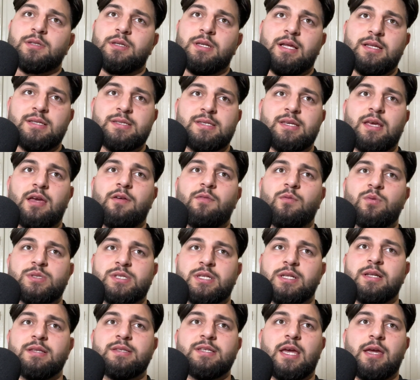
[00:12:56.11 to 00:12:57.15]
let's say it was
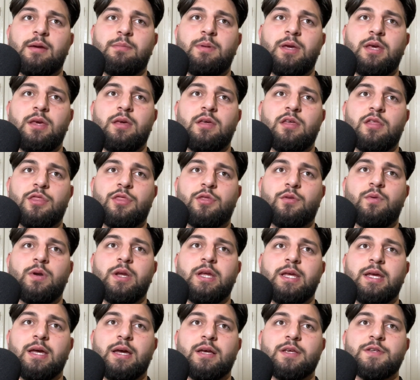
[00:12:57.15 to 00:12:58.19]
going to take me 3
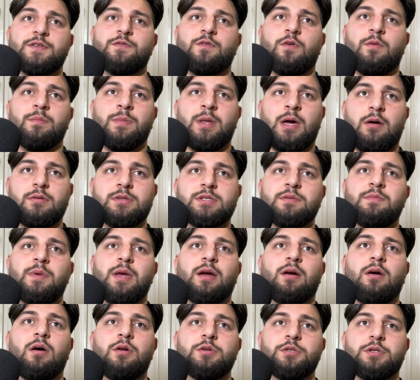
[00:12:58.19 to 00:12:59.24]
years from now to
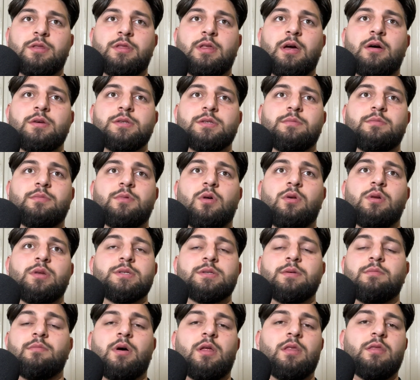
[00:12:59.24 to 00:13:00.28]
make $100,000
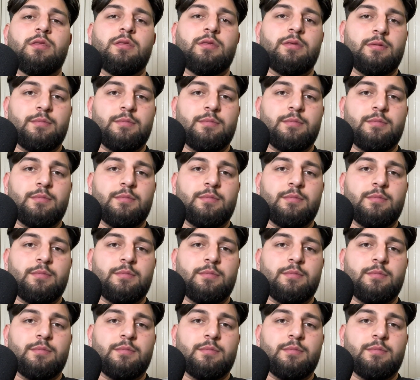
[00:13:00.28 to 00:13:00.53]
a month,